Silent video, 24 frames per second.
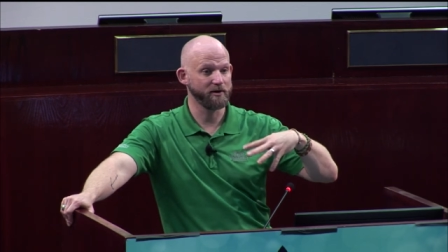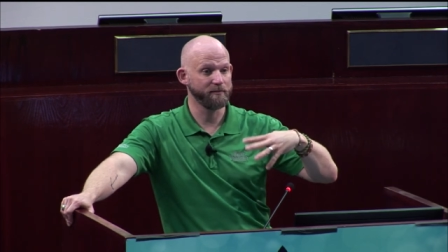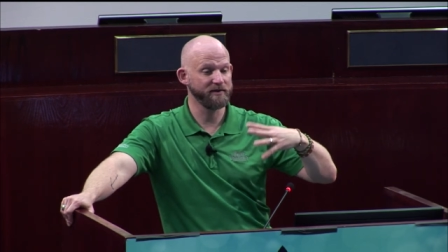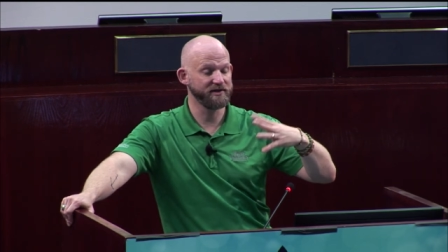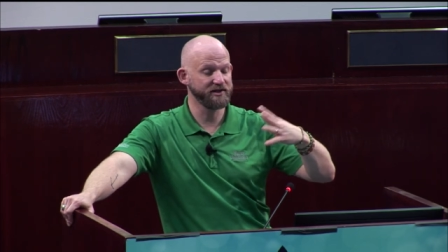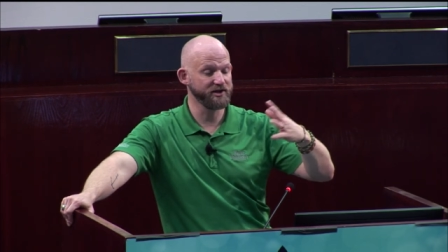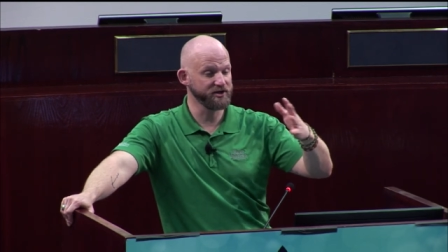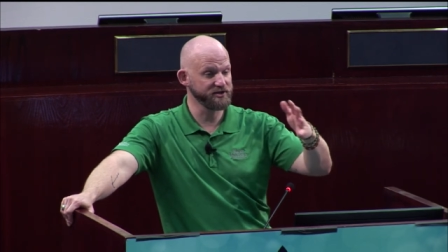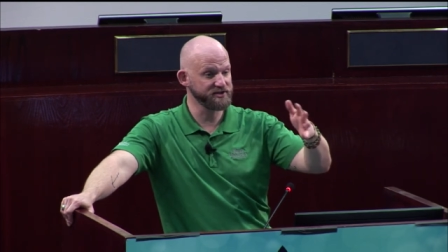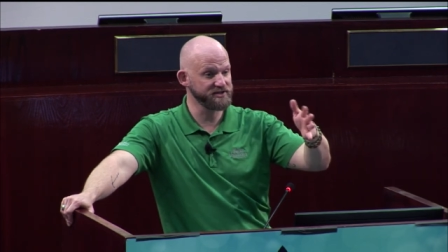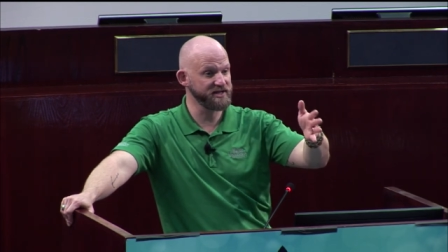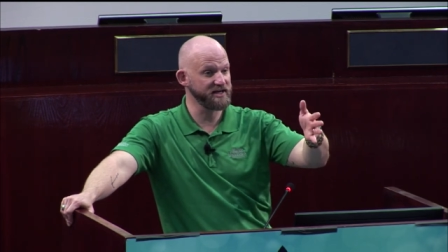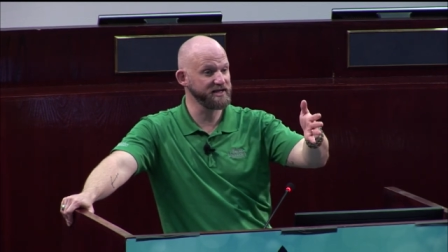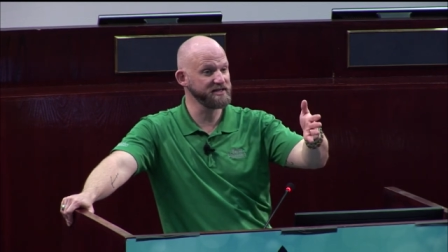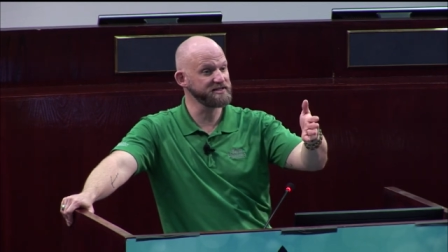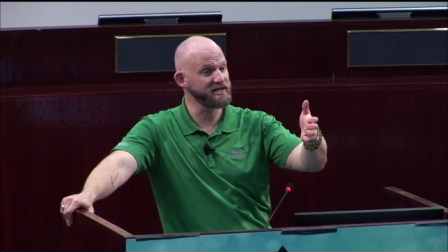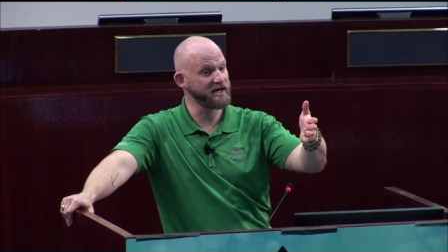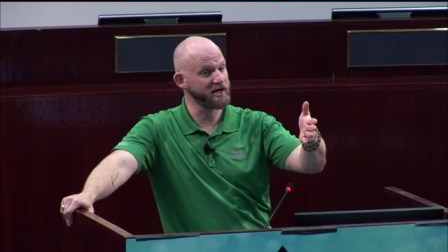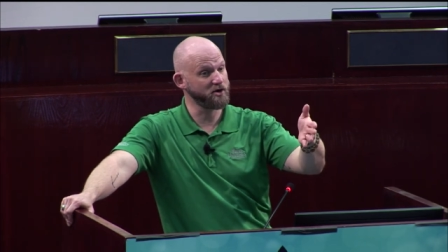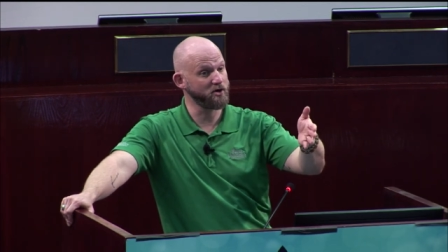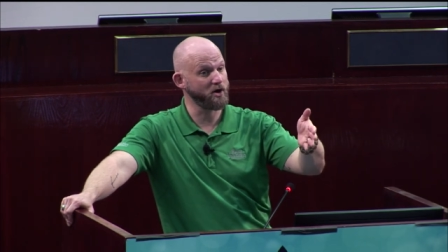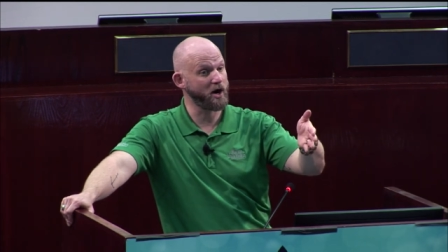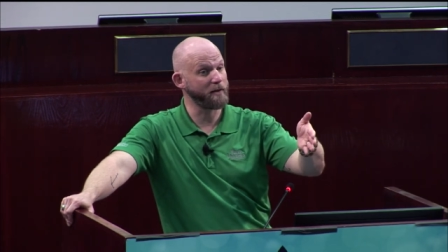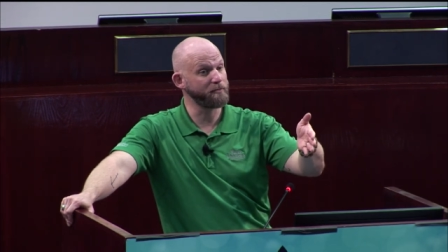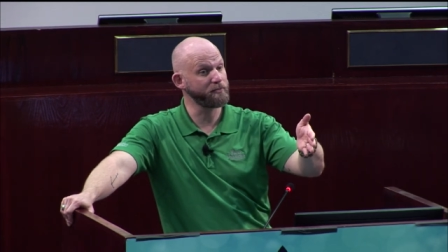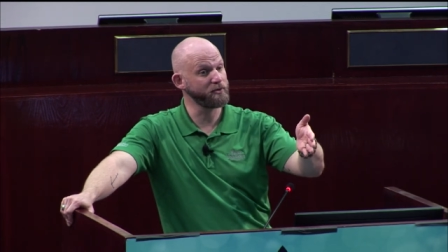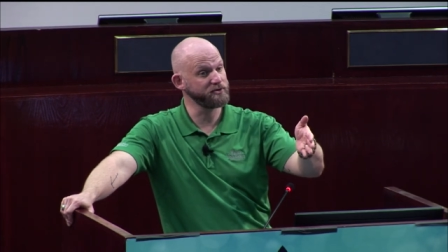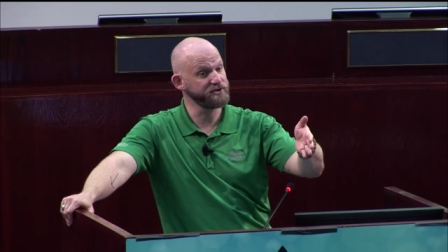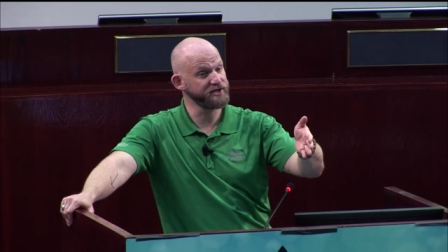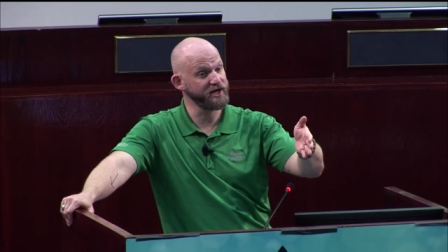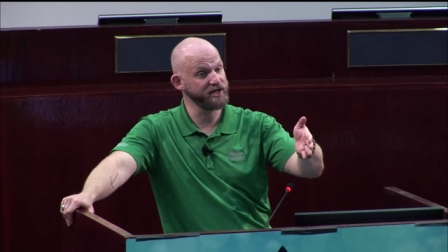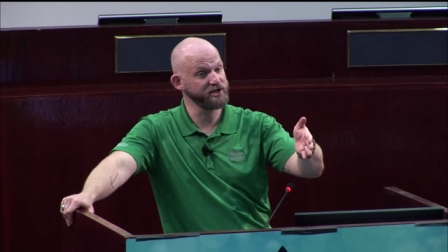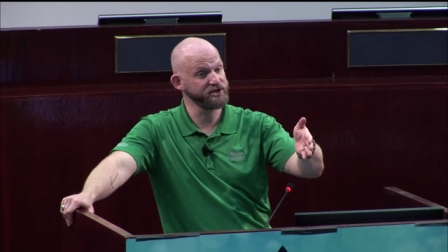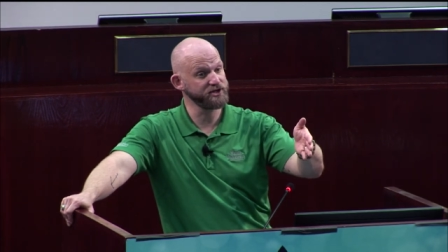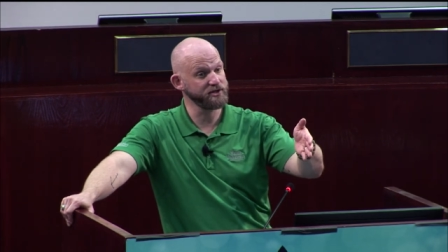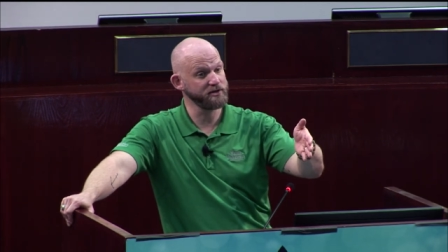But there's things like crop
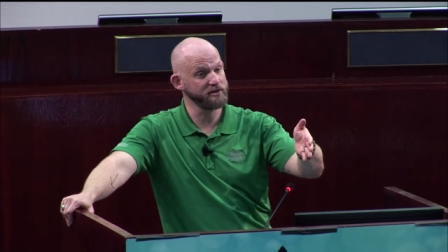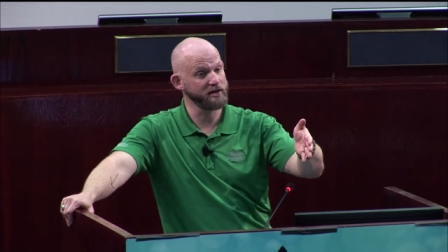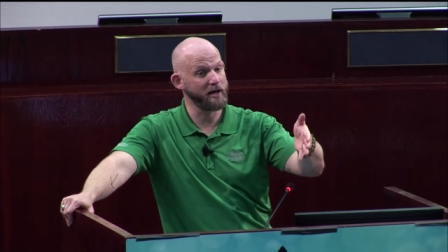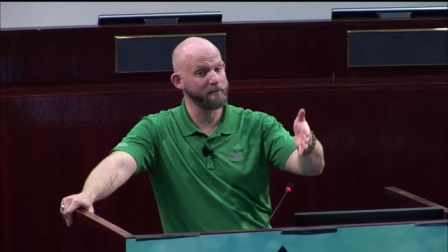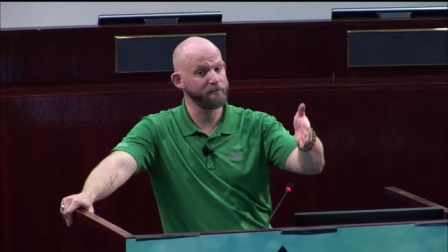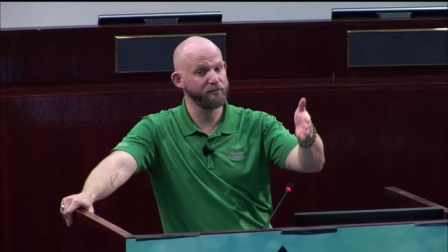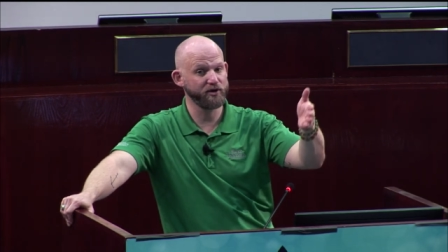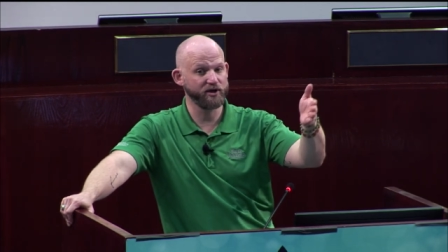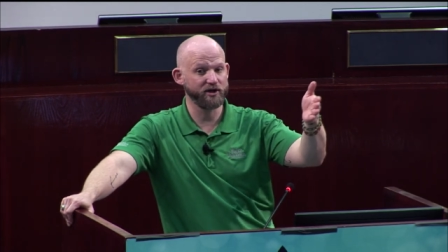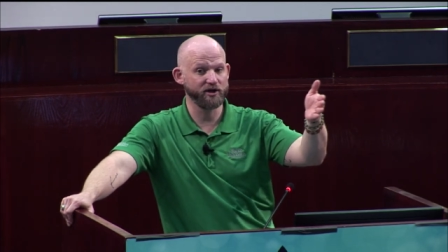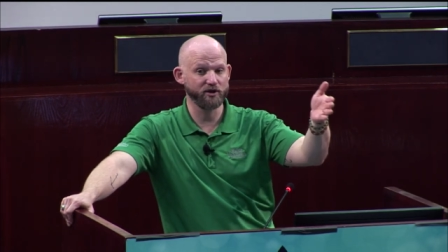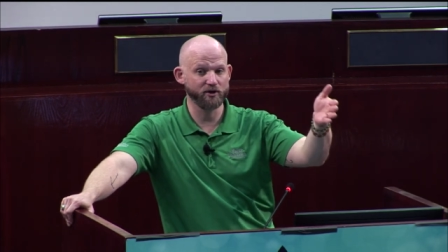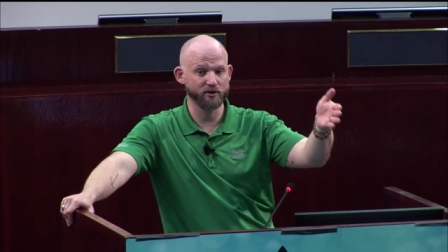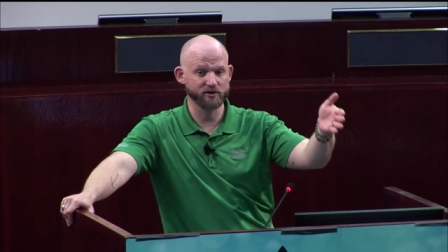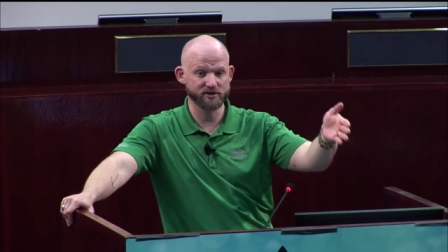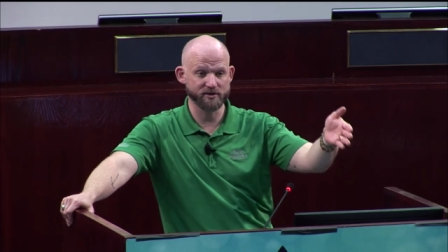rotation, not putting your